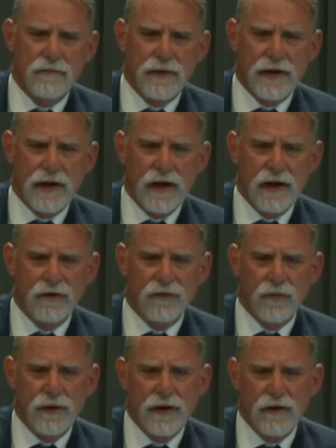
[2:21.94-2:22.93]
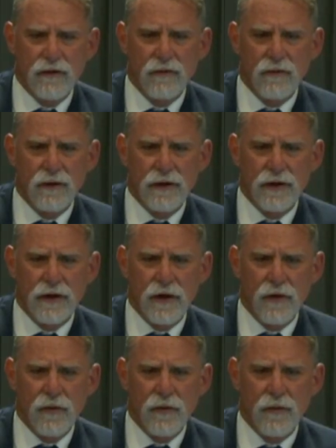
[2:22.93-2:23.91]
because we
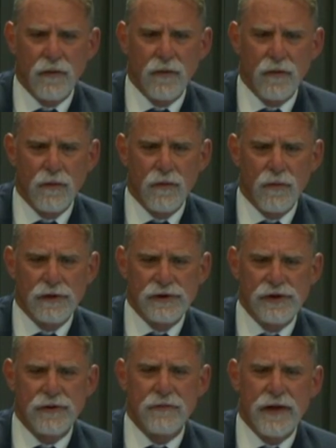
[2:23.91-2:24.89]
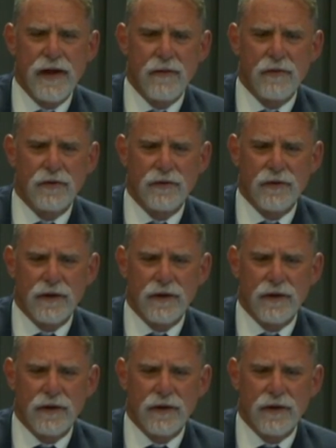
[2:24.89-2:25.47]
should be able